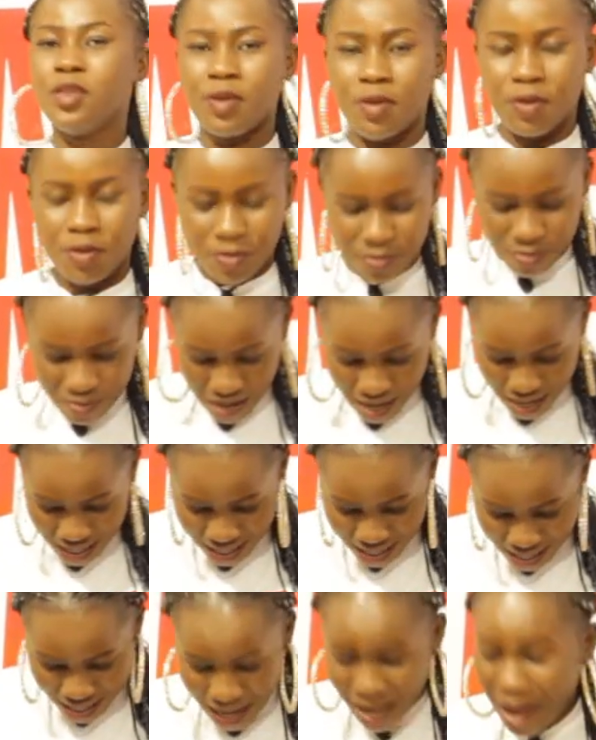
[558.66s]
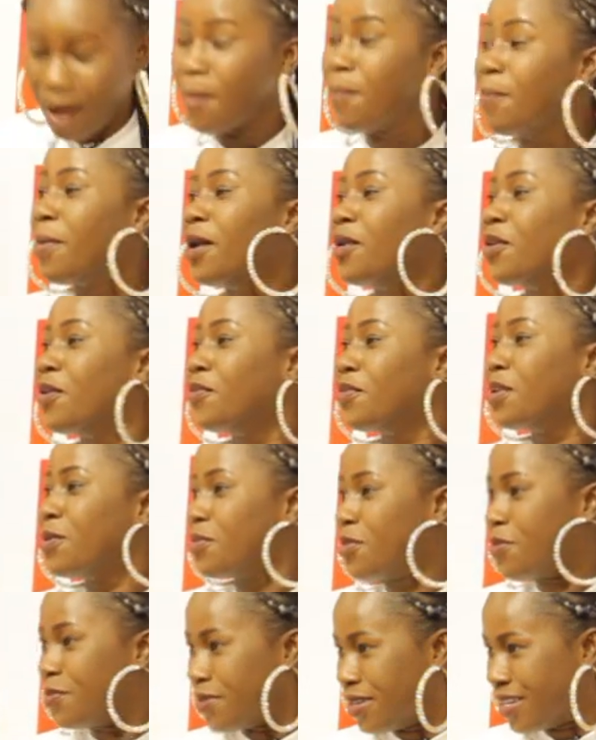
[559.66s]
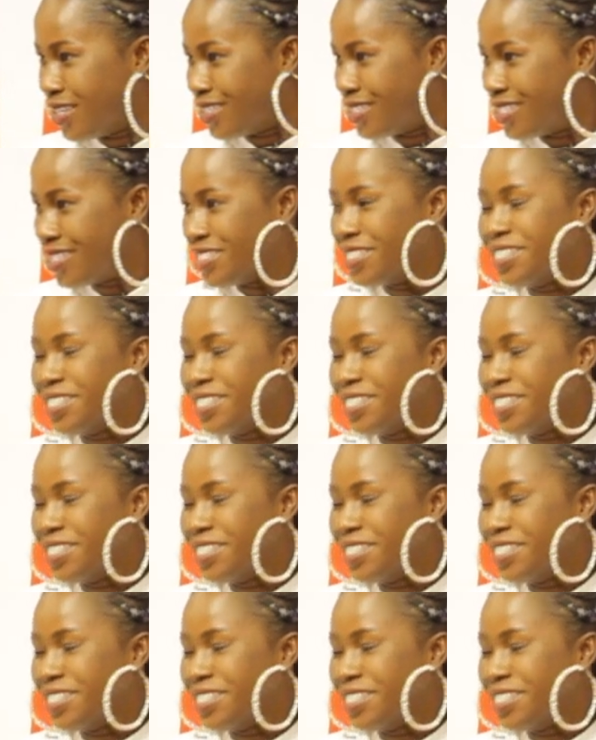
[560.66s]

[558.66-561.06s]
Yo, and you're not man of the moment.